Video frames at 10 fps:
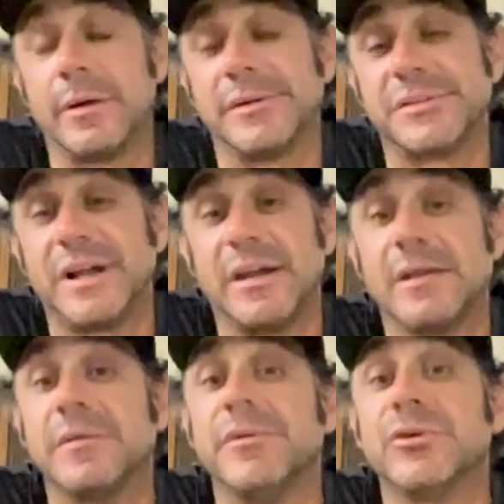understanding
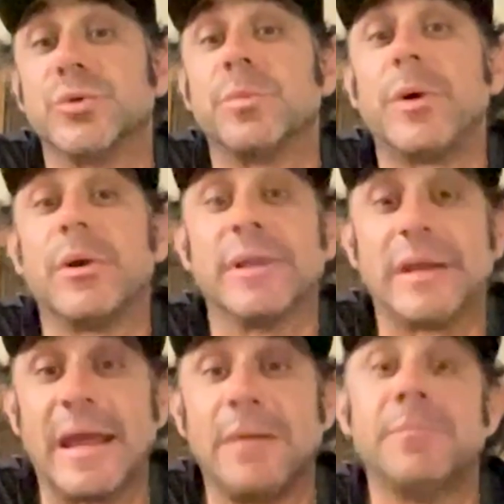of the visual part of the
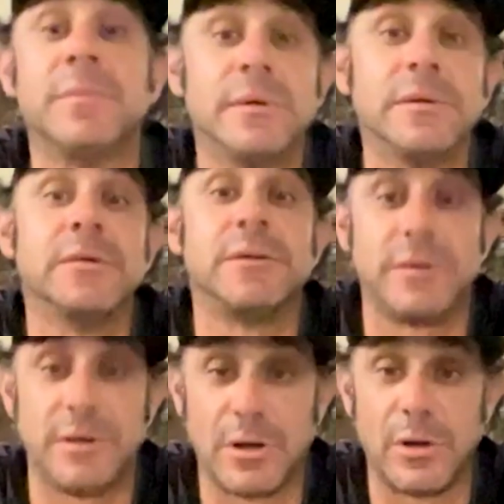game,
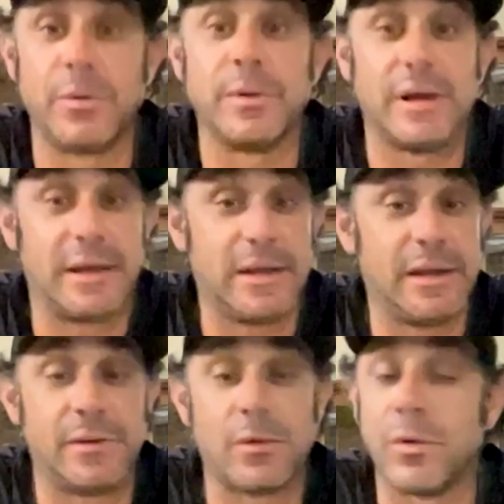
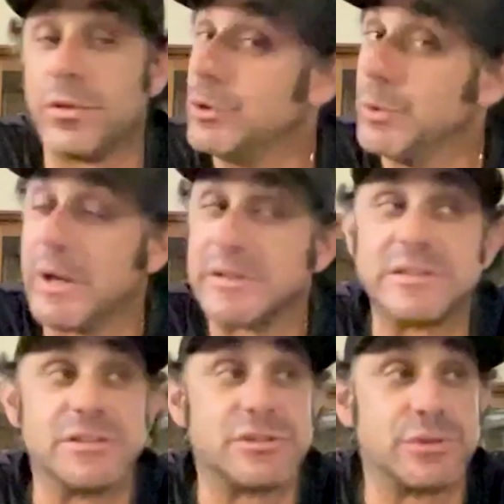and all the
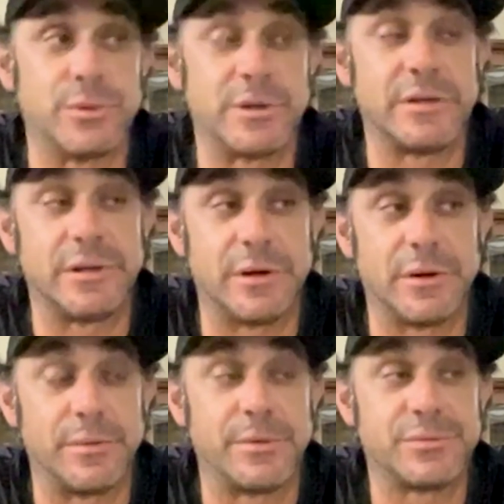nuances to it,
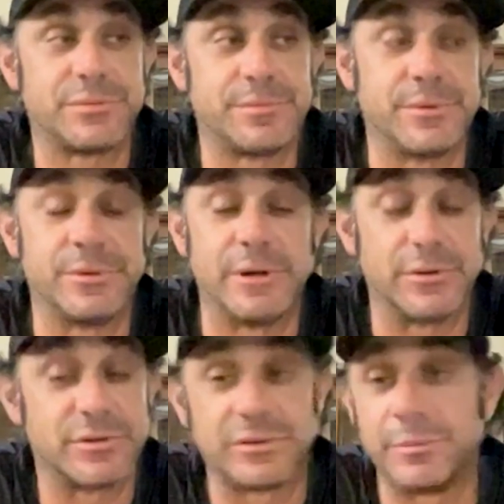and there's,
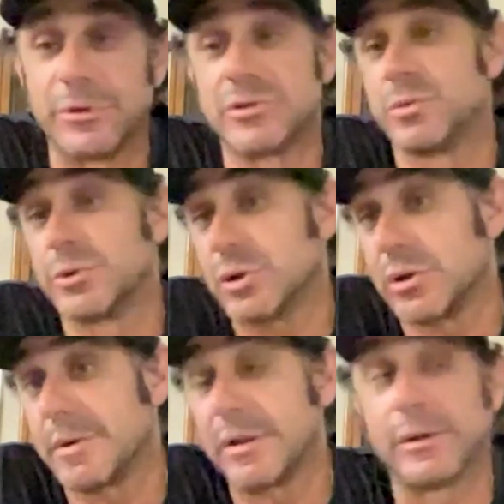just as much as we're
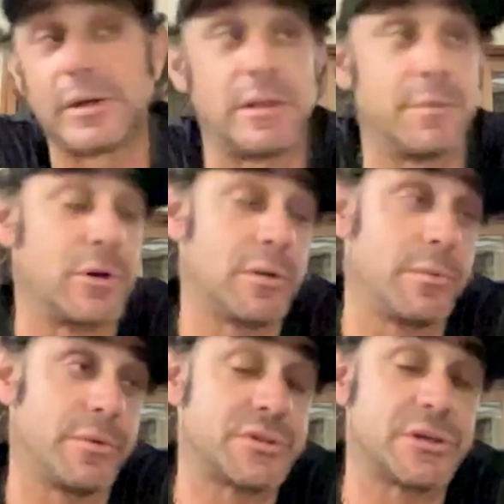talking about looking at the bird,
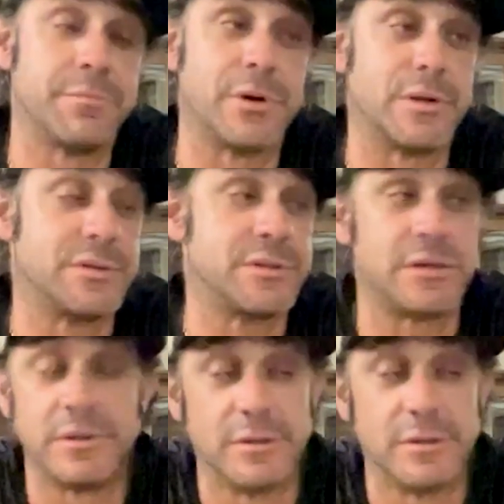well, there's some birds that,